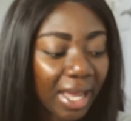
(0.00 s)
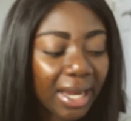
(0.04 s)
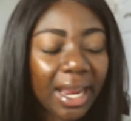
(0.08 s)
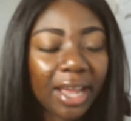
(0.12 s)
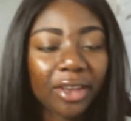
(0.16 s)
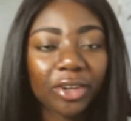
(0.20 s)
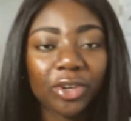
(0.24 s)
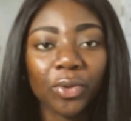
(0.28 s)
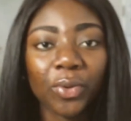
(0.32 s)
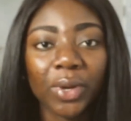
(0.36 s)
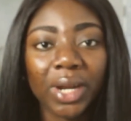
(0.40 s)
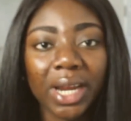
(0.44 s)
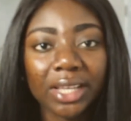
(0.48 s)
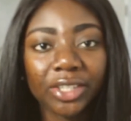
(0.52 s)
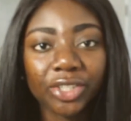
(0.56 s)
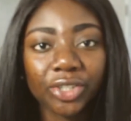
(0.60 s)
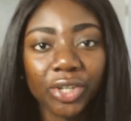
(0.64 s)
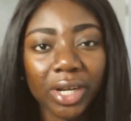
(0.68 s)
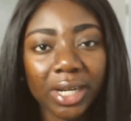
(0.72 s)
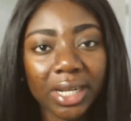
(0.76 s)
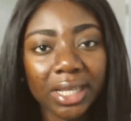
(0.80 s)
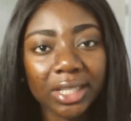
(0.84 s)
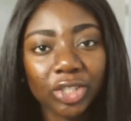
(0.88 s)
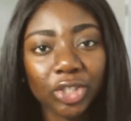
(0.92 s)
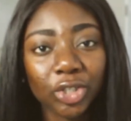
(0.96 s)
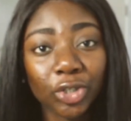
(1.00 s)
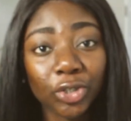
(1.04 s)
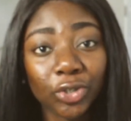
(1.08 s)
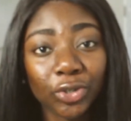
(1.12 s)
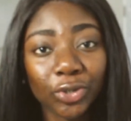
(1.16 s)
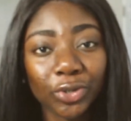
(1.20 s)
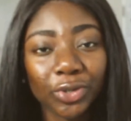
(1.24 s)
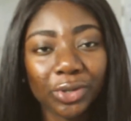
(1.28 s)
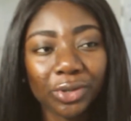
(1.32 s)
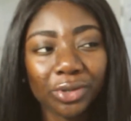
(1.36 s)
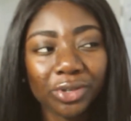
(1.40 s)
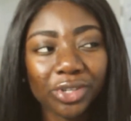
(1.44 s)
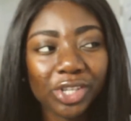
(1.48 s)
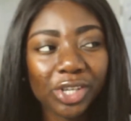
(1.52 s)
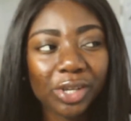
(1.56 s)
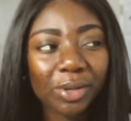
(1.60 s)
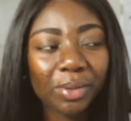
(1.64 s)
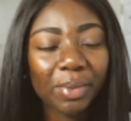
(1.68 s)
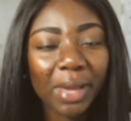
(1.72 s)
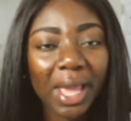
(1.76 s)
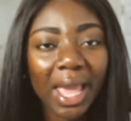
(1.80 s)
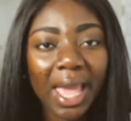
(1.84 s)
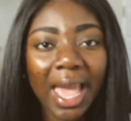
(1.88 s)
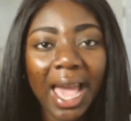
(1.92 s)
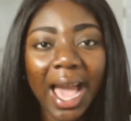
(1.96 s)
And I know when I started to do
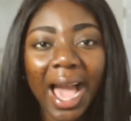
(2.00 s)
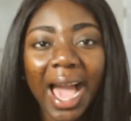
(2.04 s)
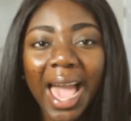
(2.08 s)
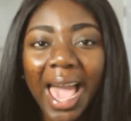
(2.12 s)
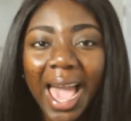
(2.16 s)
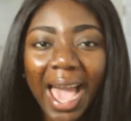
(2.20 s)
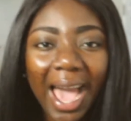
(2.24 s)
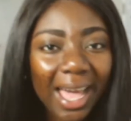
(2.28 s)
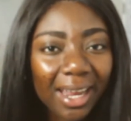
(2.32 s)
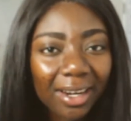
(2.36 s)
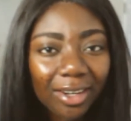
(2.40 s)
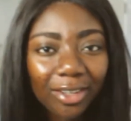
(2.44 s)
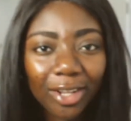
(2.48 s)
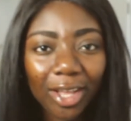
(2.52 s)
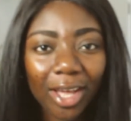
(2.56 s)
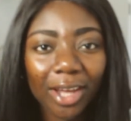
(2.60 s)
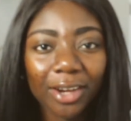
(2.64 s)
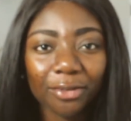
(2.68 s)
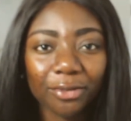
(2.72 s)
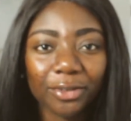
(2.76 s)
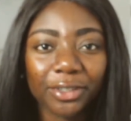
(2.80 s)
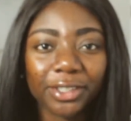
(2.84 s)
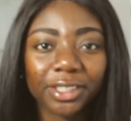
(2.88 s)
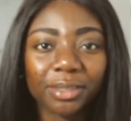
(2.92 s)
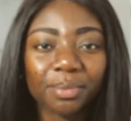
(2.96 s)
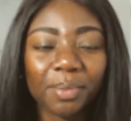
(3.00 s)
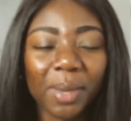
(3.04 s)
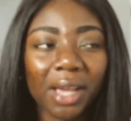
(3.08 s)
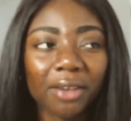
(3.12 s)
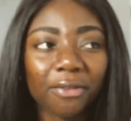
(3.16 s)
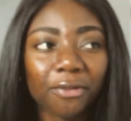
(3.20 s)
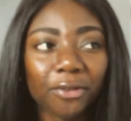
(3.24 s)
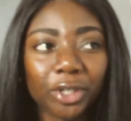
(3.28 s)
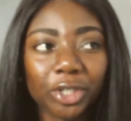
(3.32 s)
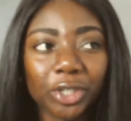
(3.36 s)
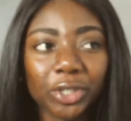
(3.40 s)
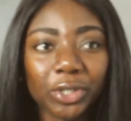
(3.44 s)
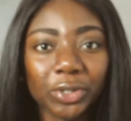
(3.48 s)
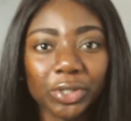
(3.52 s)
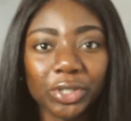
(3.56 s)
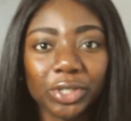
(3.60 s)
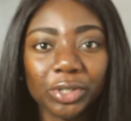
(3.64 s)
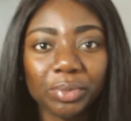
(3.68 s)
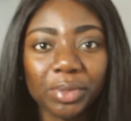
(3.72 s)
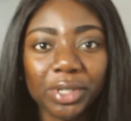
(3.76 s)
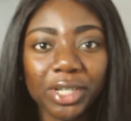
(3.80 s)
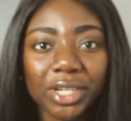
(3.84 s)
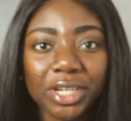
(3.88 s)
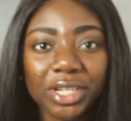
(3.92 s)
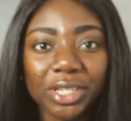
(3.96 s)
YouTube, I had a lot of respect for
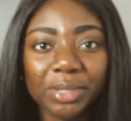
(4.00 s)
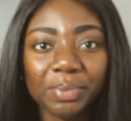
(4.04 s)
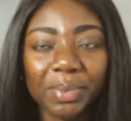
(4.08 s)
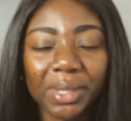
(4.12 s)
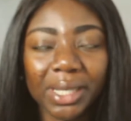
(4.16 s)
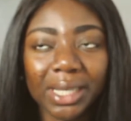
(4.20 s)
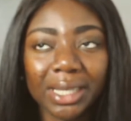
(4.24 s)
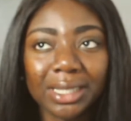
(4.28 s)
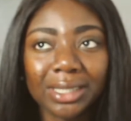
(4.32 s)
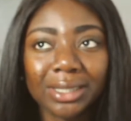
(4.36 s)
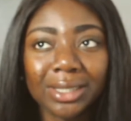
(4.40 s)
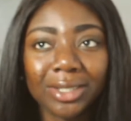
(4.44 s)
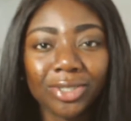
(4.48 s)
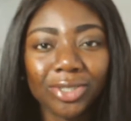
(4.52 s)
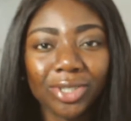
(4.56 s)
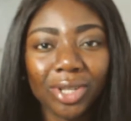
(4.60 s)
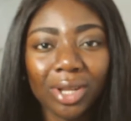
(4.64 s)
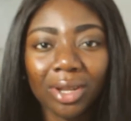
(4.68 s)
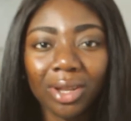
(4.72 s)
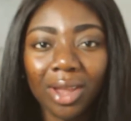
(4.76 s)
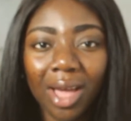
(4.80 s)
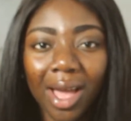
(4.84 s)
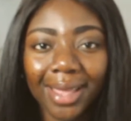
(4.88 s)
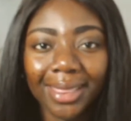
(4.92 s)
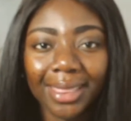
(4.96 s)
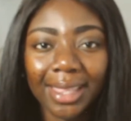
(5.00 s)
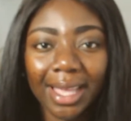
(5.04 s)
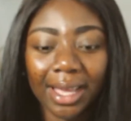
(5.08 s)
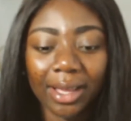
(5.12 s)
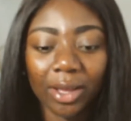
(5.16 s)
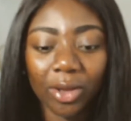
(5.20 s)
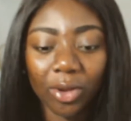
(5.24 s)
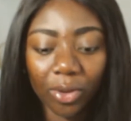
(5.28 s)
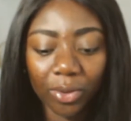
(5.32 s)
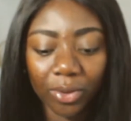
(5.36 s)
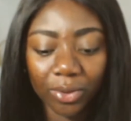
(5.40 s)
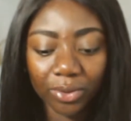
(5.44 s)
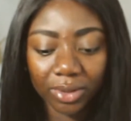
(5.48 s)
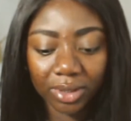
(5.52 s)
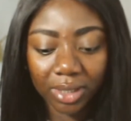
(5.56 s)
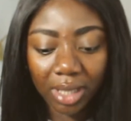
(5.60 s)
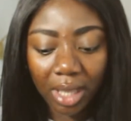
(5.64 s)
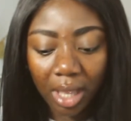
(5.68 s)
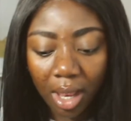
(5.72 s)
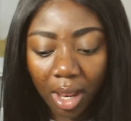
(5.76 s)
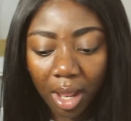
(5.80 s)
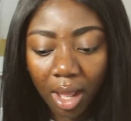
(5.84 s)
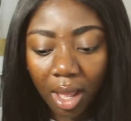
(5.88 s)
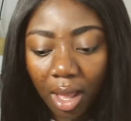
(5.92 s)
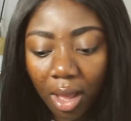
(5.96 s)
YouTubers because there's a lot that goes,
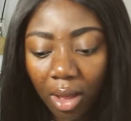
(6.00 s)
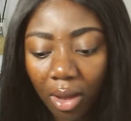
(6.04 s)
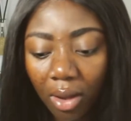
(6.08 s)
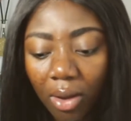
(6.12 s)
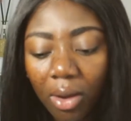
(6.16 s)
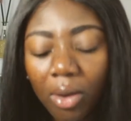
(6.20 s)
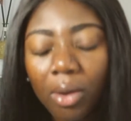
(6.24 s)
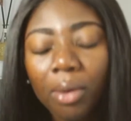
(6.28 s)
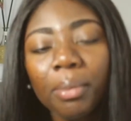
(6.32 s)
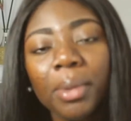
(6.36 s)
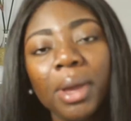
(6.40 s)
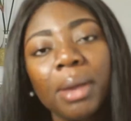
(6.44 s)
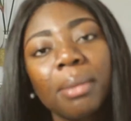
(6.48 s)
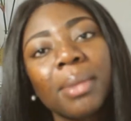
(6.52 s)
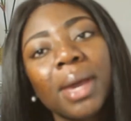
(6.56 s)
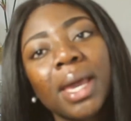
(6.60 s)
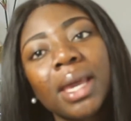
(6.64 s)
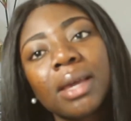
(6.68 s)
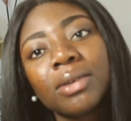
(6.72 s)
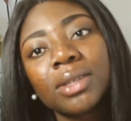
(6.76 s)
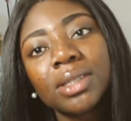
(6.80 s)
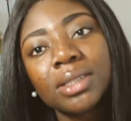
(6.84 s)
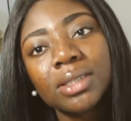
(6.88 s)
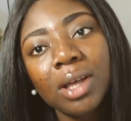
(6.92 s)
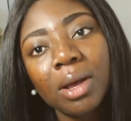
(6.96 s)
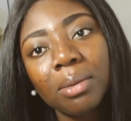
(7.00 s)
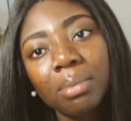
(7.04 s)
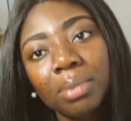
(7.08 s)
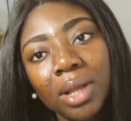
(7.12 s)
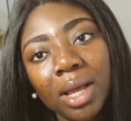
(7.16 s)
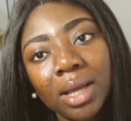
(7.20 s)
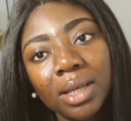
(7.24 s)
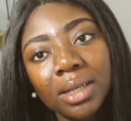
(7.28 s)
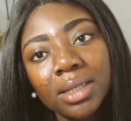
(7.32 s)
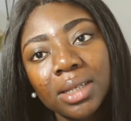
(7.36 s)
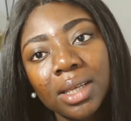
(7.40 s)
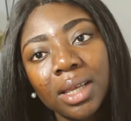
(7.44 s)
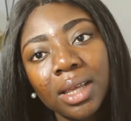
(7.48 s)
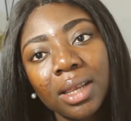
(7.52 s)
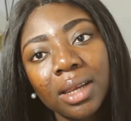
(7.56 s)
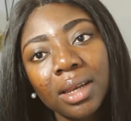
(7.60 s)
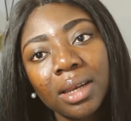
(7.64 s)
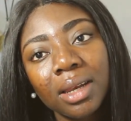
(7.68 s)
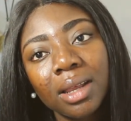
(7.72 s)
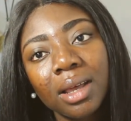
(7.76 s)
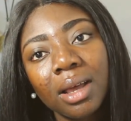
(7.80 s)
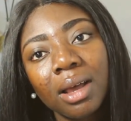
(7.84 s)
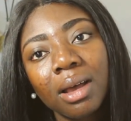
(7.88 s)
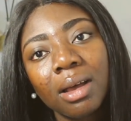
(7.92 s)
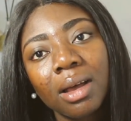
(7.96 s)
oh, my mic was not plugged
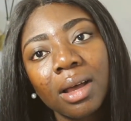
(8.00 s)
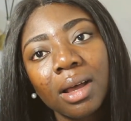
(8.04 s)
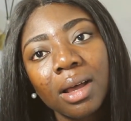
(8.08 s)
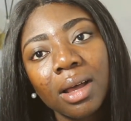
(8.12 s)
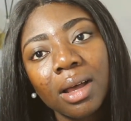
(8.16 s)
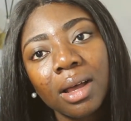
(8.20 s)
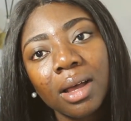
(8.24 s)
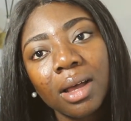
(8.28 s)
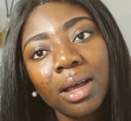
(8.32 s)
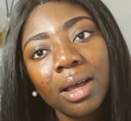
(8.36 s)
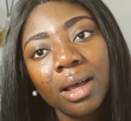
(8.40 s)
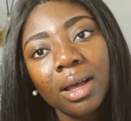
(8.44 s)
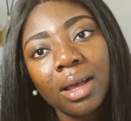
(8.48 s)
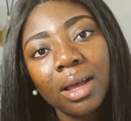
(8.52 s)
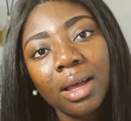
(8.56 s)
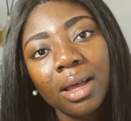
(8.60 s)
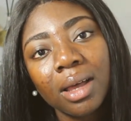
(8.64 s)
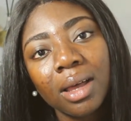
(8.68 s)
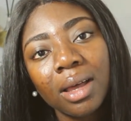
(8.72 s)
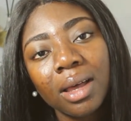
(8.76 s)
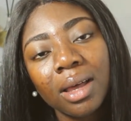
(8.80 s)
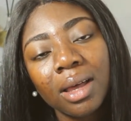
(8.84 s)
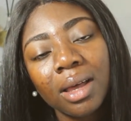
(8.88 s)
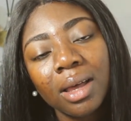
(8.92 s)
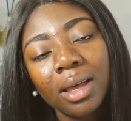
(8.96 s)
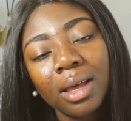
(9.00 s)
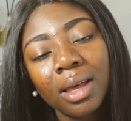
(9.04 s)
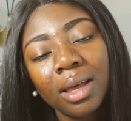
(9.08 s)
in. Oh,